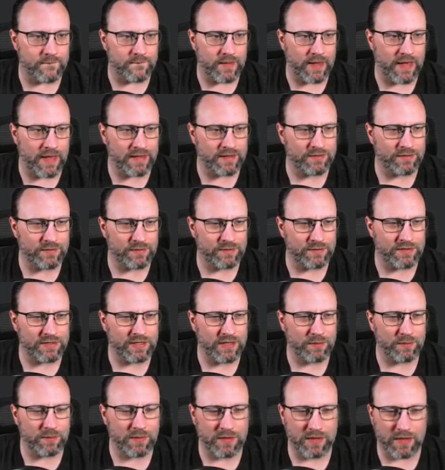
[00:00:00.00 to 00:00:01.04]
As you see
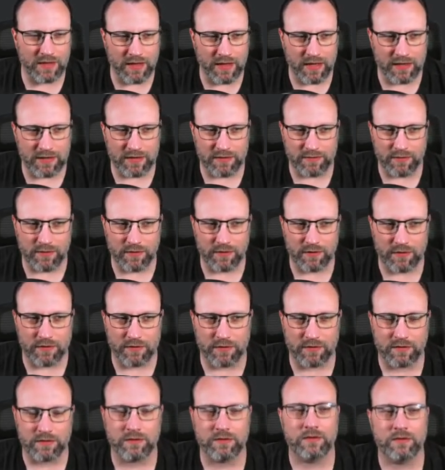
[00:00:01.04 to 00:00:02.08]
with a lot of our
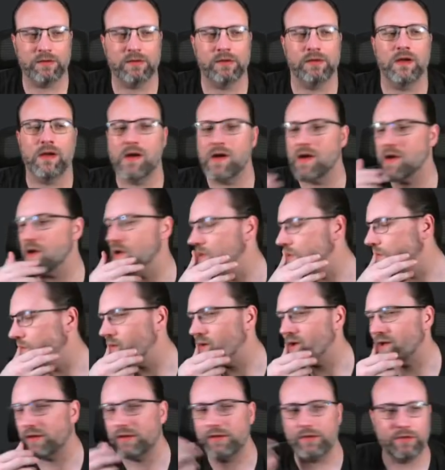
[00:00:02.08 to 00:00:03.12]

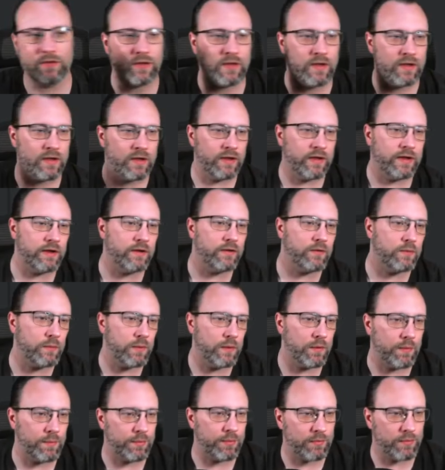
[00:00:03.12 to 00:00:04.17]
wins, here we were
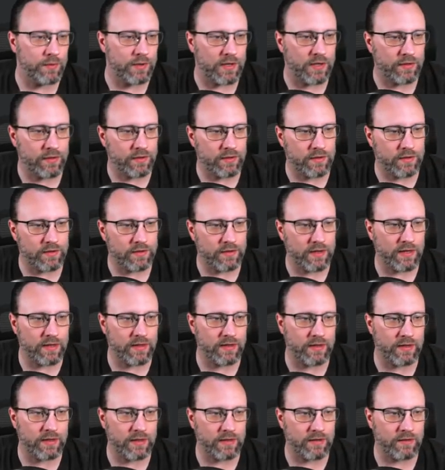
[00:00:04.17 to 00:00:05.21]
up 3-0 and
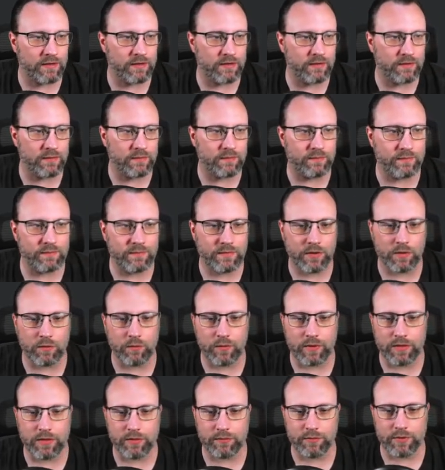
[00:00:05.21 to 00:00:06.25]
then, you know,
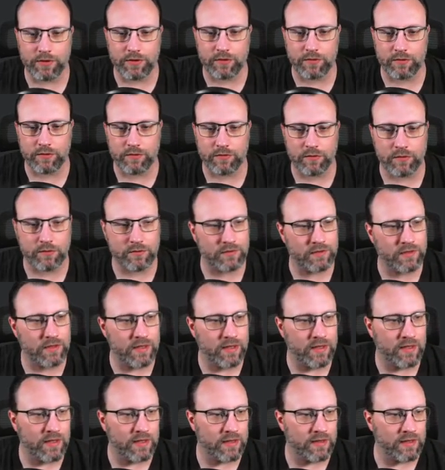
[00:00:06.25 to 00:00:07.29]
win 3-2. So a
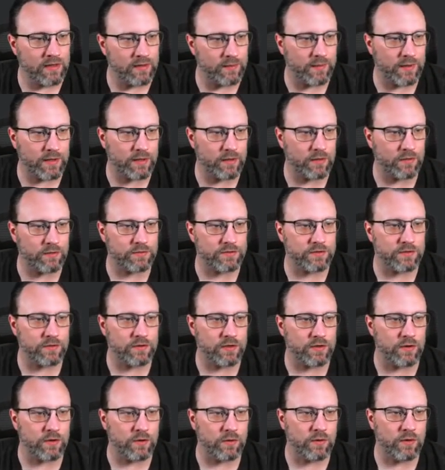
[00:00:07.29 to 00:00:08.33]
little bit closer, you
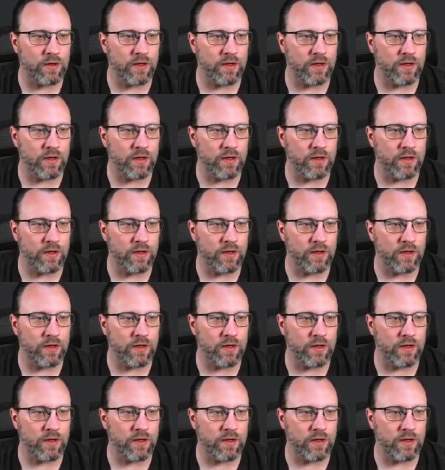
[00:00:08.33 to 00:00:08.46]
know,